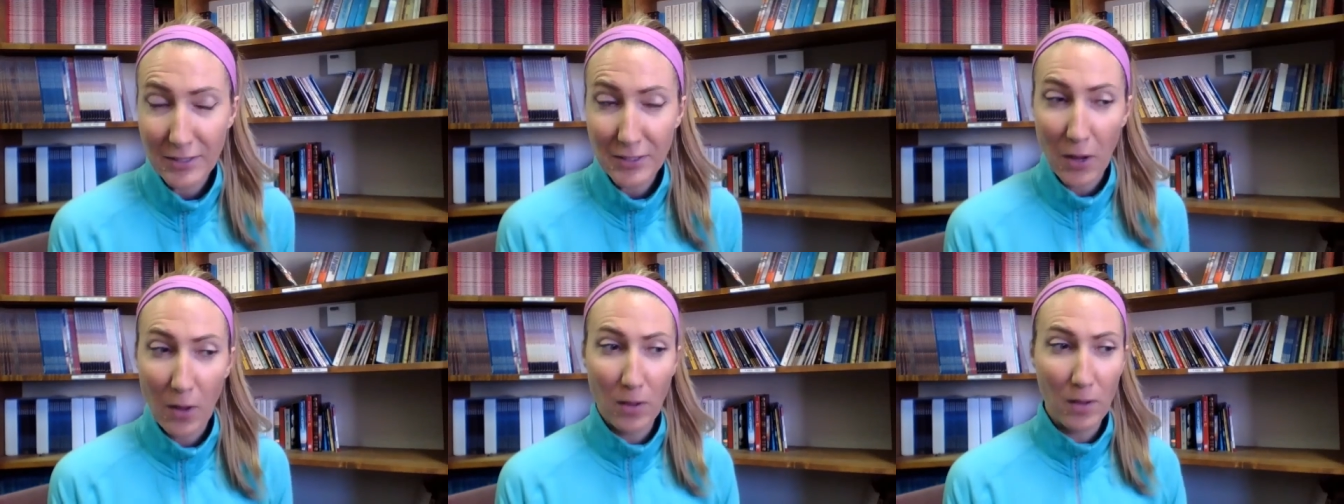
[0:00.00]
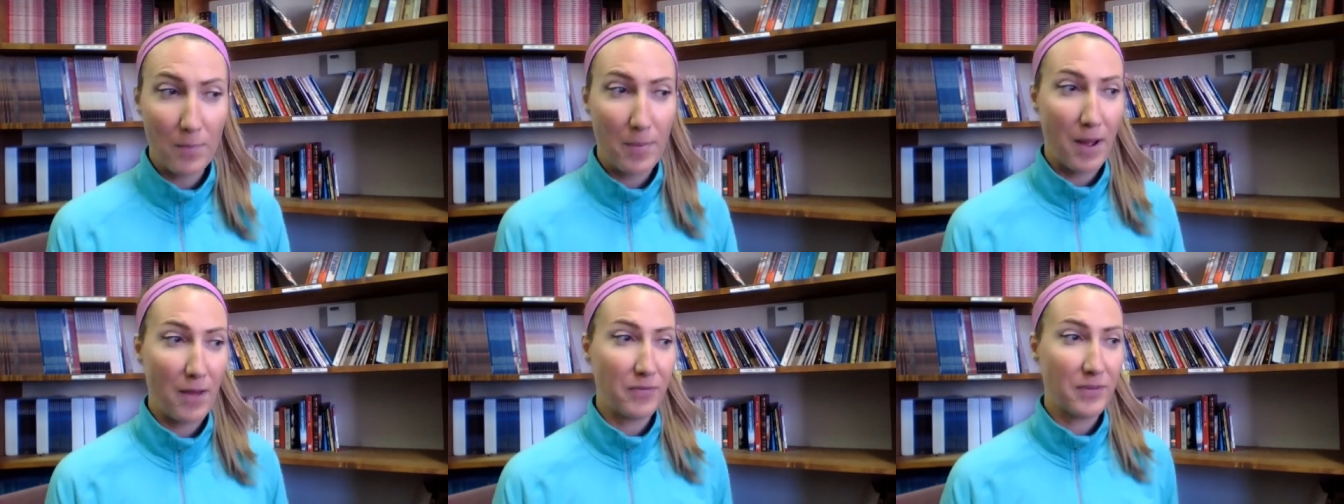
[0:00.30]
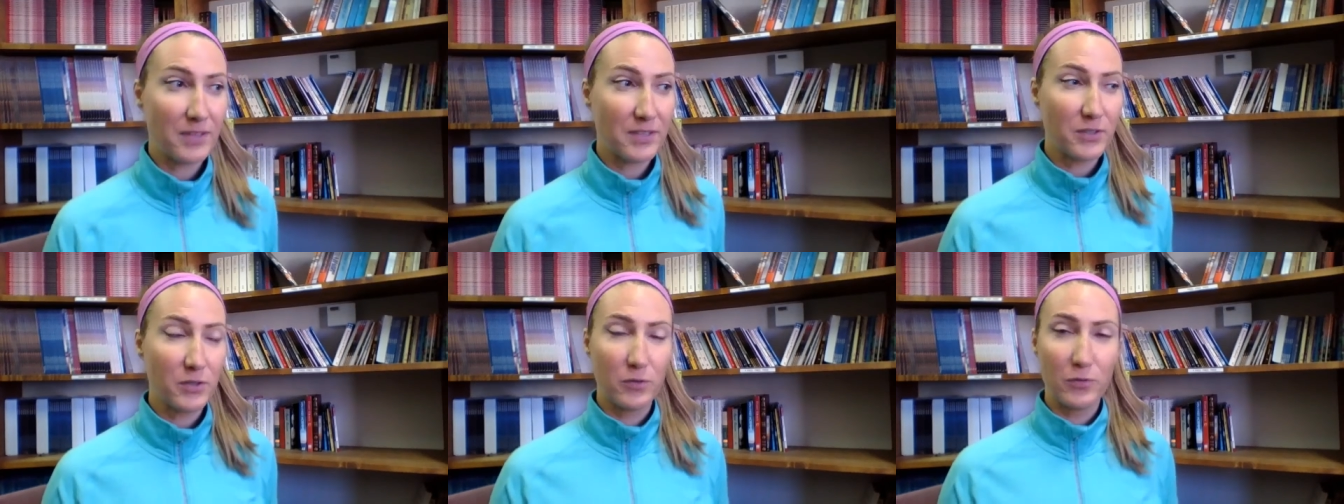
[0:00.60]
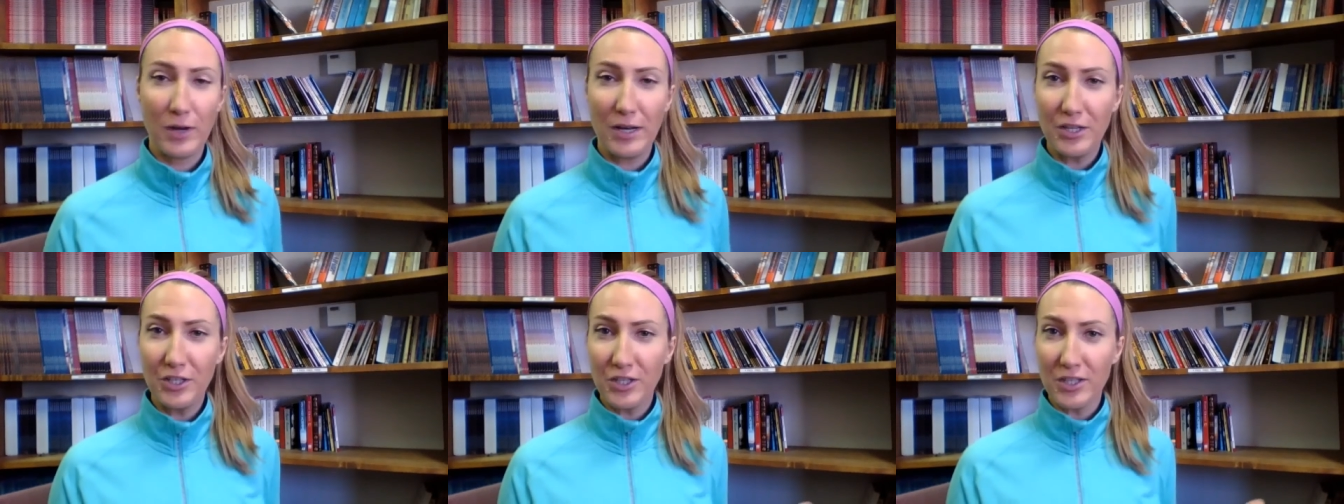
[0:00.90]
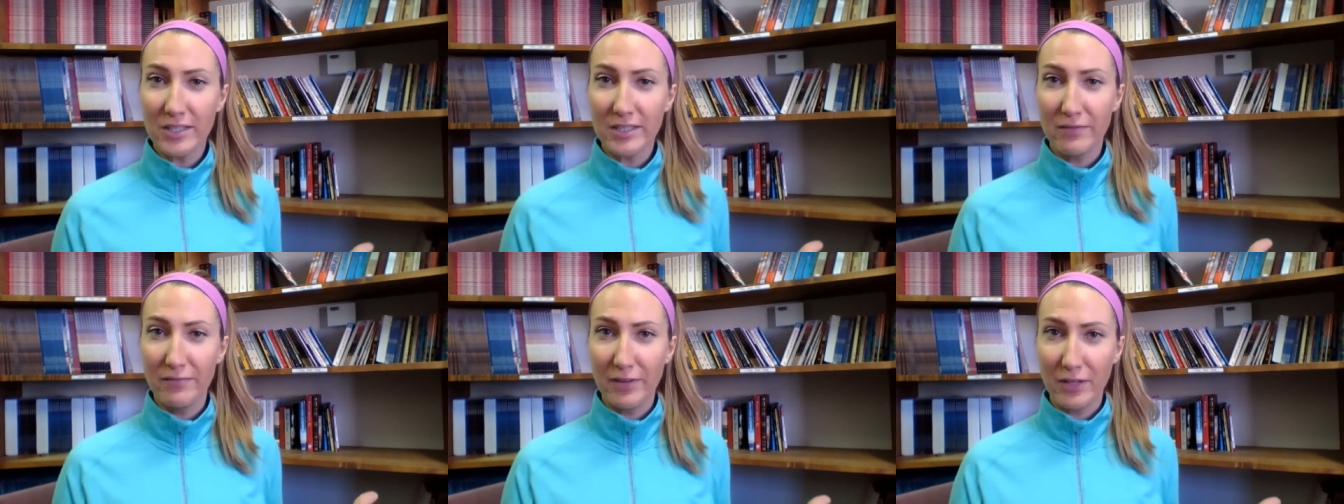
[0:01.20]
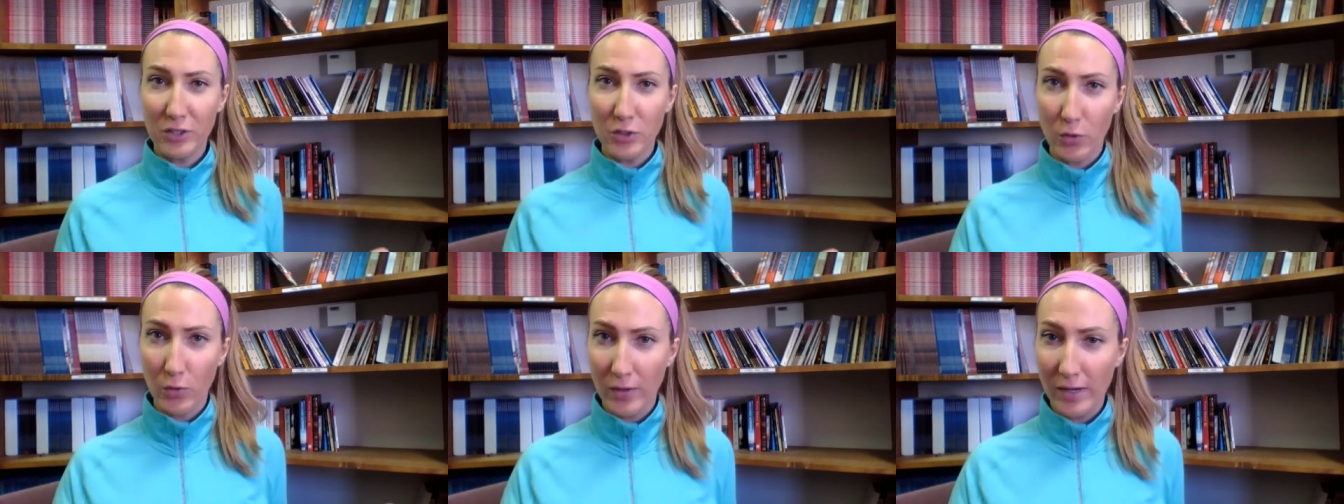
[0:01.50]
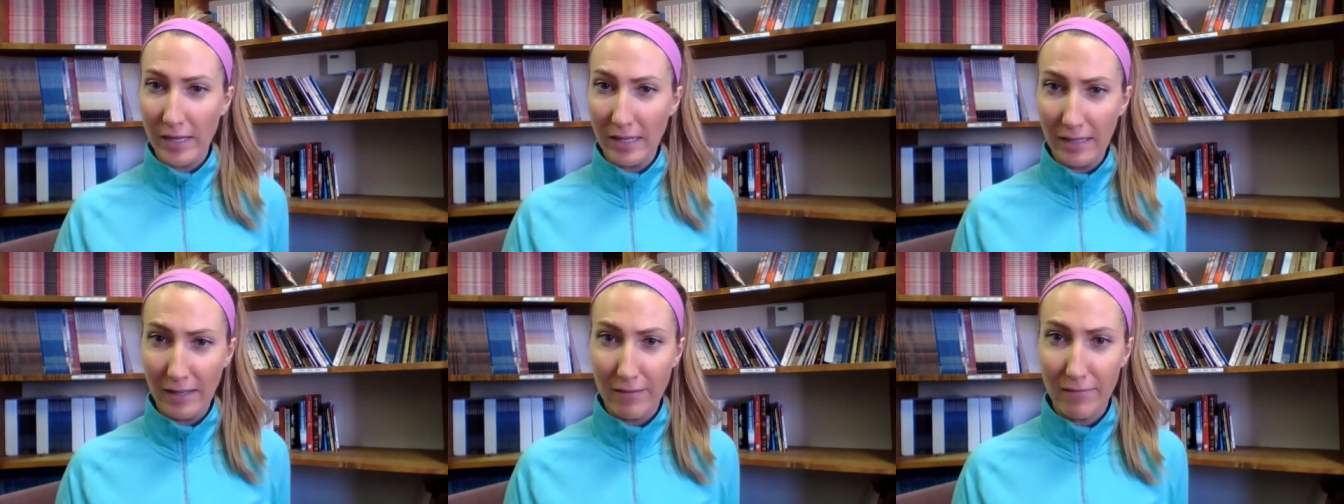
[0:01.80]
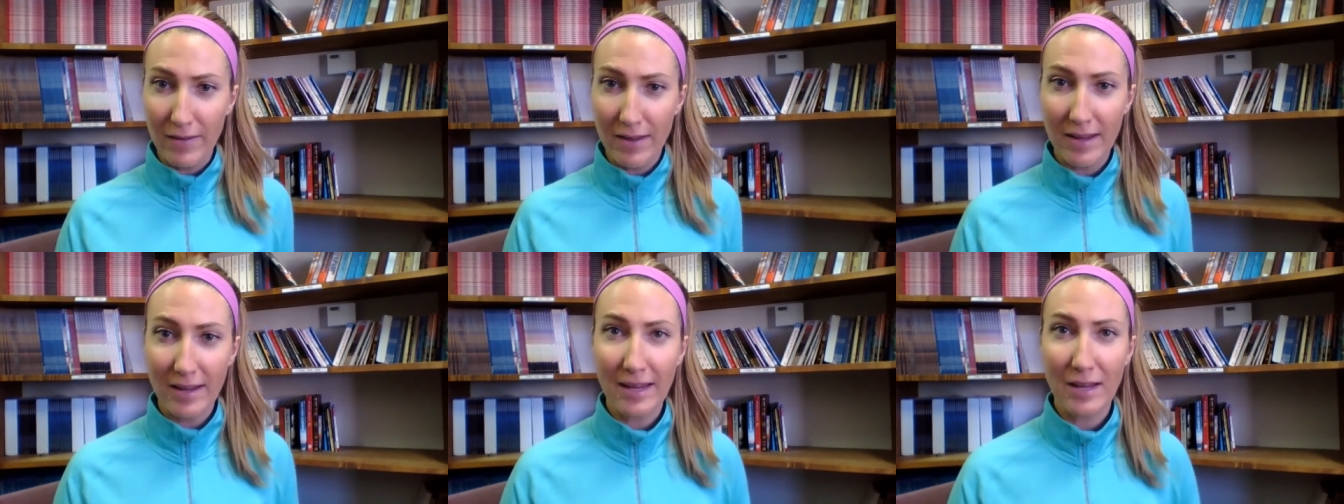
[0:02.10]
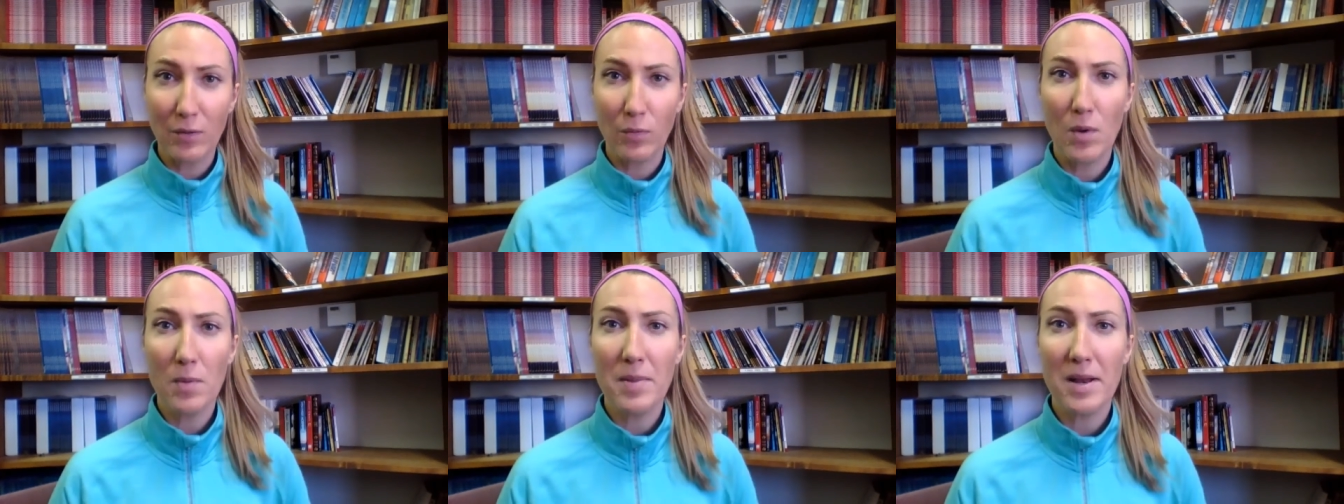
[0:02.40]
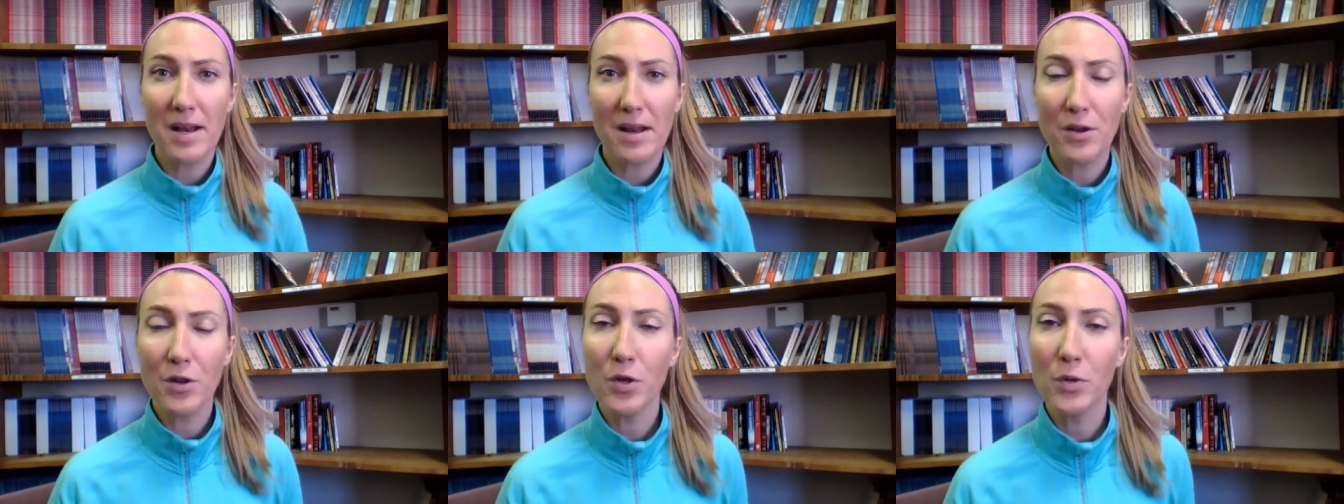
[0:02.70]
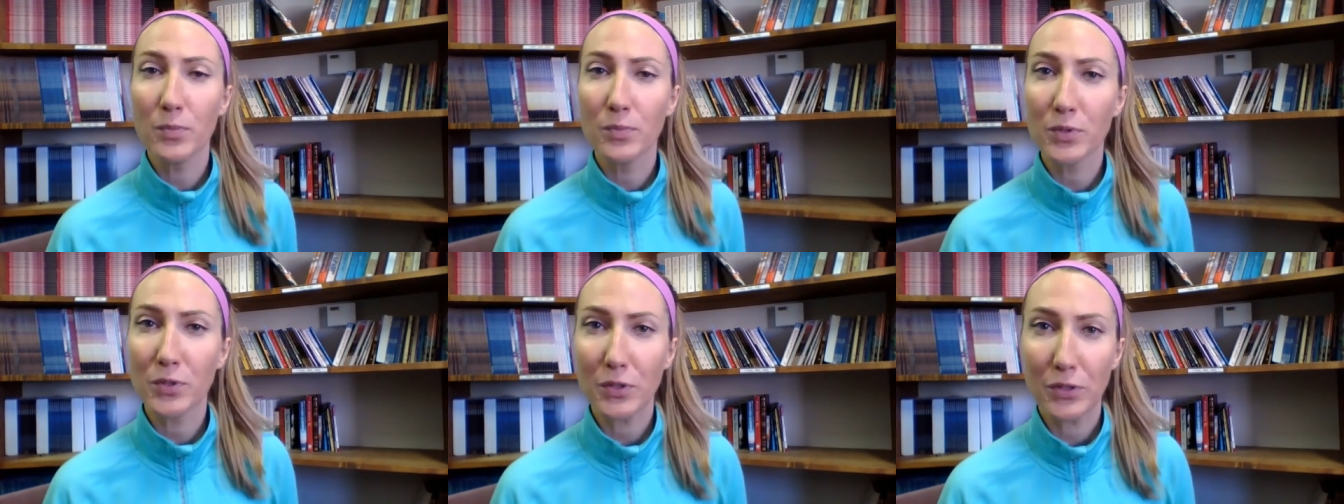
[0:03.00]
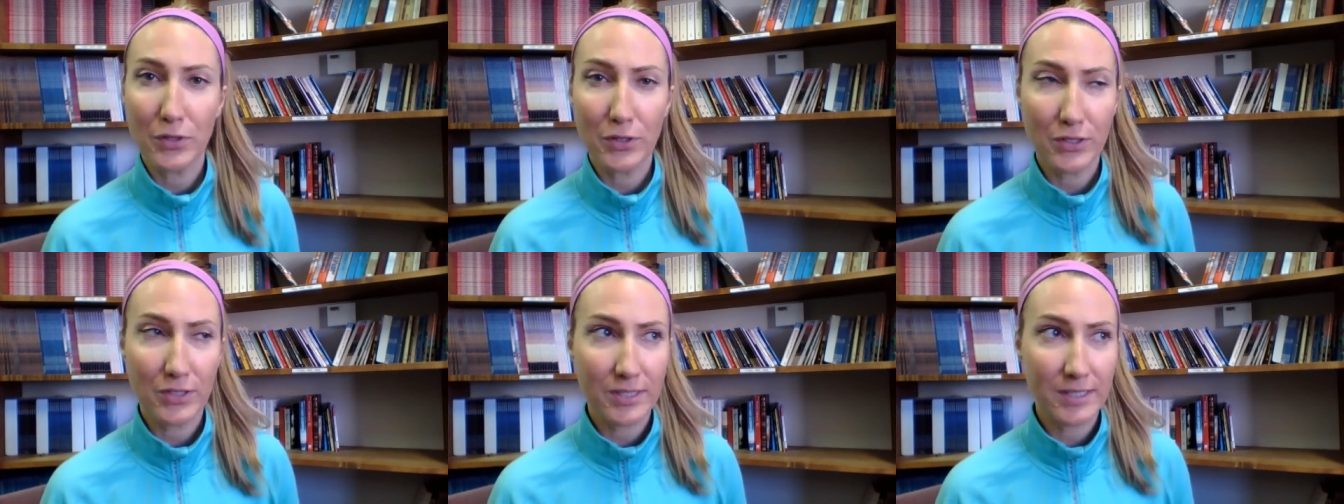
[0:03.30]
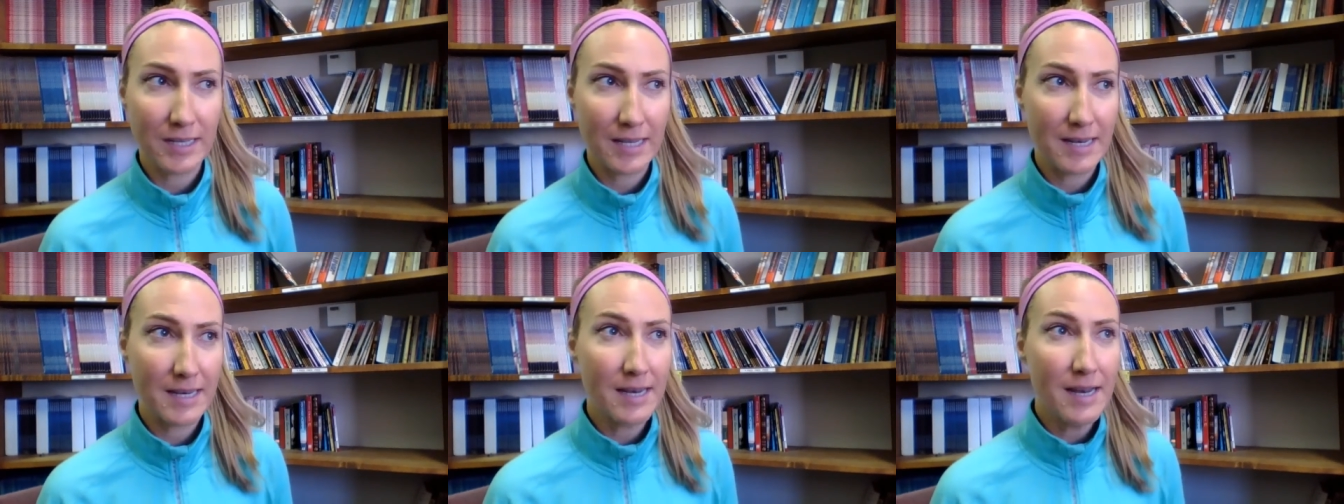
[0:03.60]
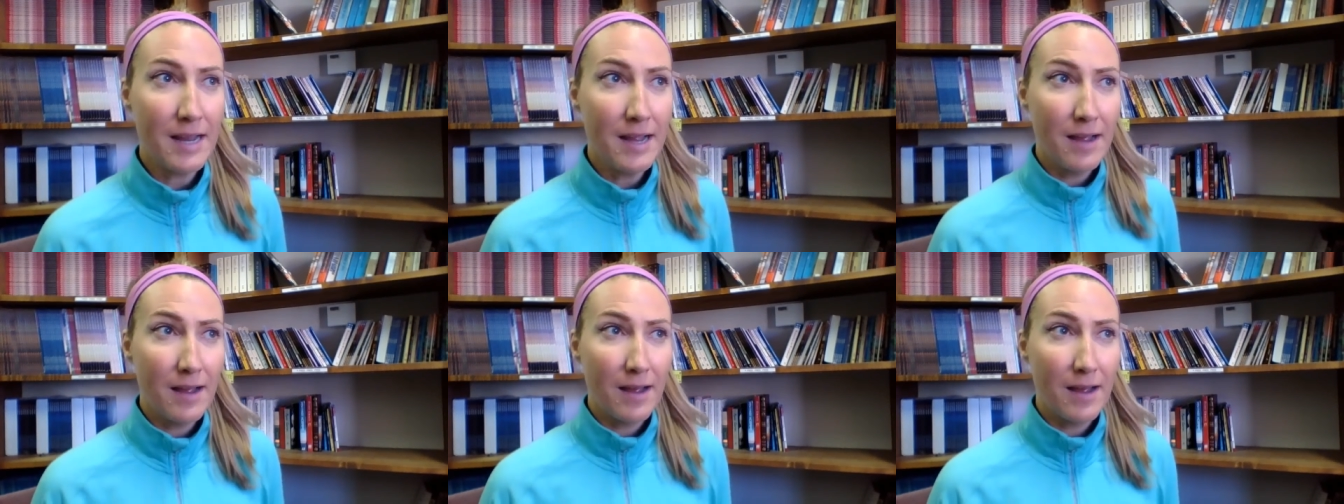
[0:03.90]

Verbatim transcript: It's all about this gracious Victorian living and women in hoop skirts and